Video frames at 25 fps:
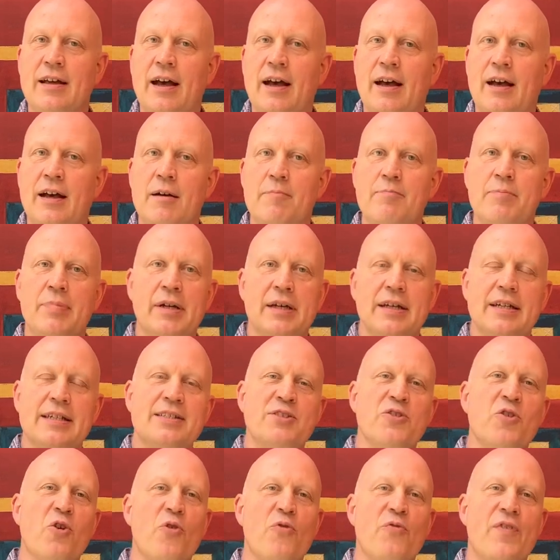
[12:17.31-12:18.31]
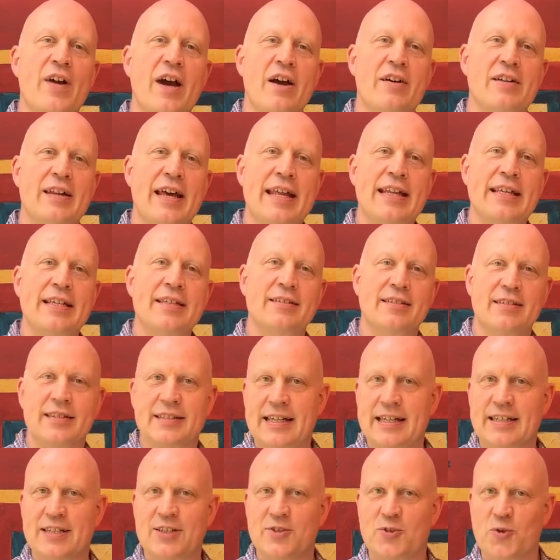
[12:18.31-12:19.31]
uh, but has not found any
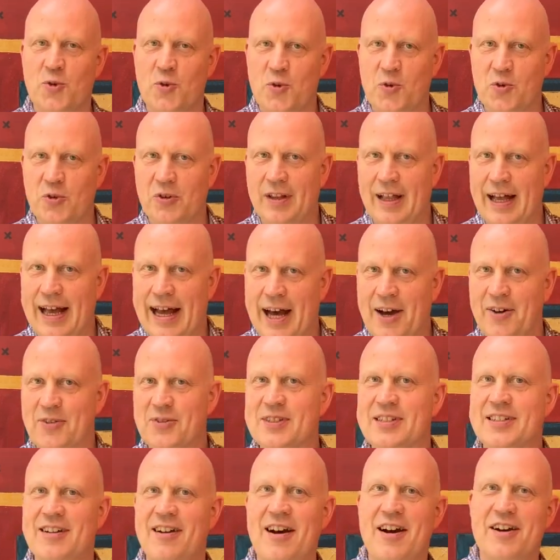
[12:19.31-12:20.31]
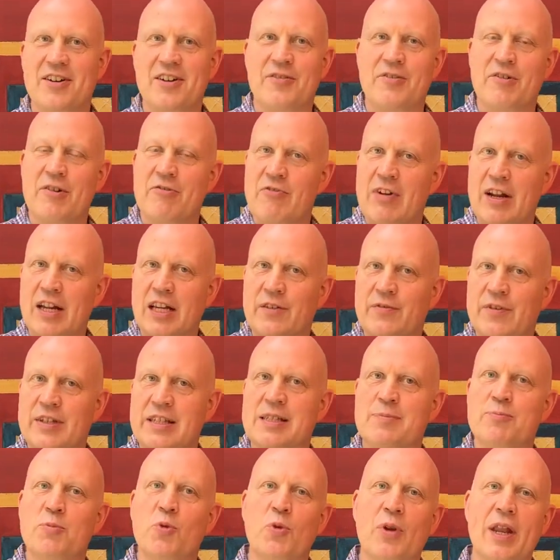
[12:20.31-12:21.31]
success at all outside of a relatively
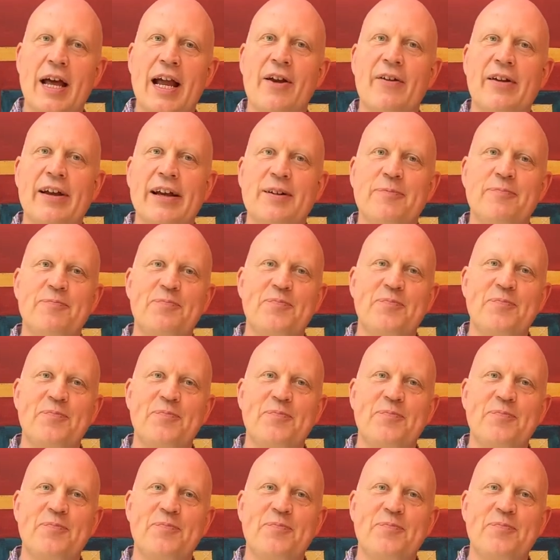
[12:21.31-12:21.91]
small area.